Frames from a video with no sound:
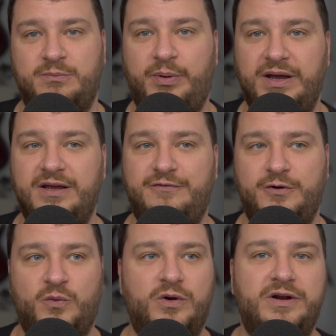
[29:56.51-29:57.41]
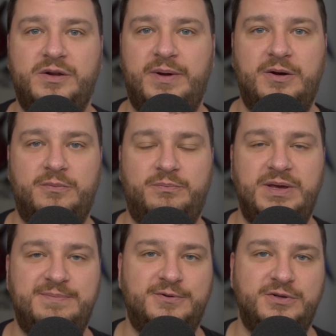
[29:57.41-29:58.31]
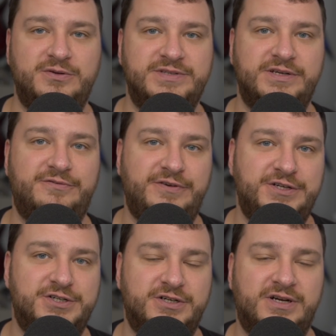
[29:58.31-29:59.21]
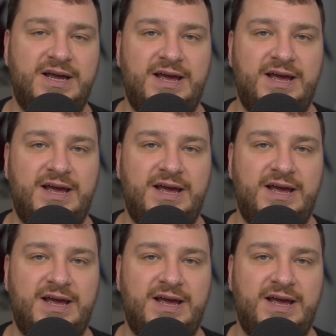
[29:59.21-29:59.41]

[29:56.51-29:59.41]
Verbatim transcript: but if you're worried about people using a feature